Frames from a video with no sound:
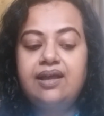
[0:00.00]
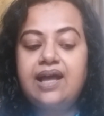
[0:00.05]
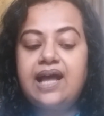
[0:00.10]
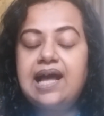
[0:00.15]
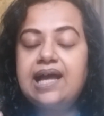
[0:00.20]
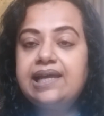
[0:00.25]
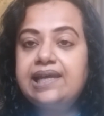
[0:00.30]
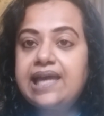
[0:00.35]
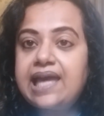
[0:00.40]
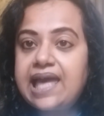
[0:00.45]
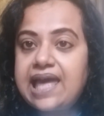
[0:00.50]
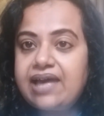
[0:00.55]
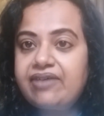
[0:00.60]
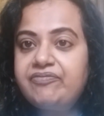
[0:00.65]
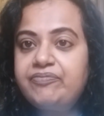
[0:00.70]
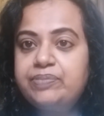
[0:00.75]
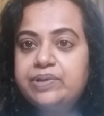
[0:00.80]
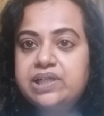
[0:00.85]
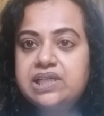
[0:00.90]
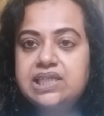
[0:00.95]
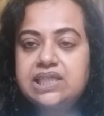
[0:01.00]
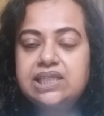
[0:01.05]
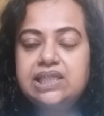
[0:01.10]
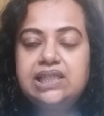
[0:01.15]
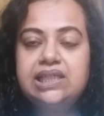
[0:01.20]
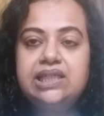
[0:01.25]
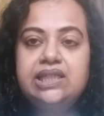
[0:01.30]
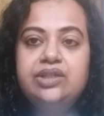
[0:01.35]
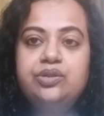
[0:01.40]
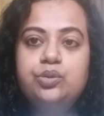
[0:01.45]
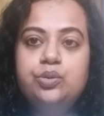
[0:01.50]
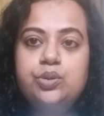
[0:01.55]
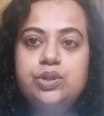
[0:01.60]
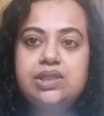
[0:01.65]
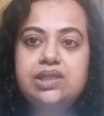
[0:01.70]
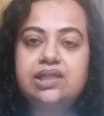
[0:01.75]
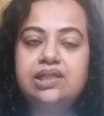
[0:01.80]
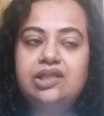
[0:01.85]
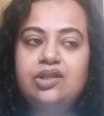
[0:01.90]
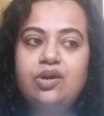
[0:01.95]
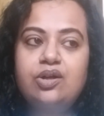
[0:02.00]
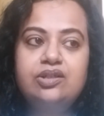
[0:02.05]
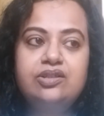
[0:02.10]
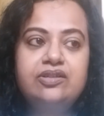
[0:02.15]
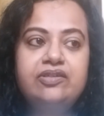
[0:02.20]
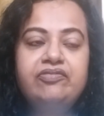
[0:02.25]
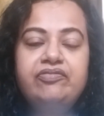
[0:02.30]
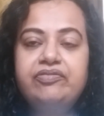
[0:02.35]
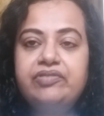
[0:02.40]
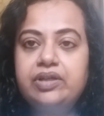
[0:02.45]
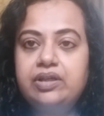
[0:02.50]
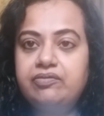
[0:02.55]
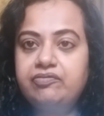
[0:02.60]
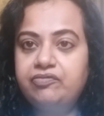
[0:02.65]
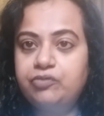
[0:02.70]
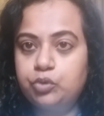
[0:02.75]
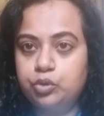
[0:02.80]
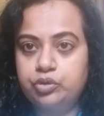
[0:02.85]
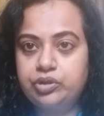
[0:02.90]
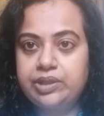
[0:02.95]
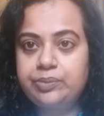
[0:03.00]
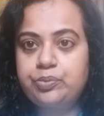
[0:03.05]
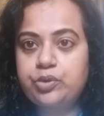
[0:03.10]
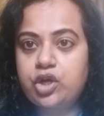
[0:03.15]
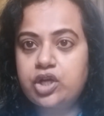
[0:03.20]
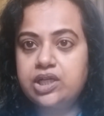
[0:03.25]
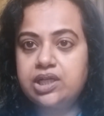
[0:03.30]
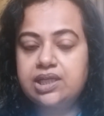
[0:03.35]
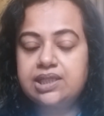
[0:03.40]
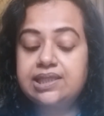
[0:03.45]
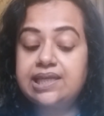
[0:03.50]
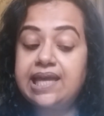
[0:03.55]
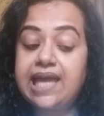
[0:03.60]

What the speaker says: I have personally used a lot of Vôtre products.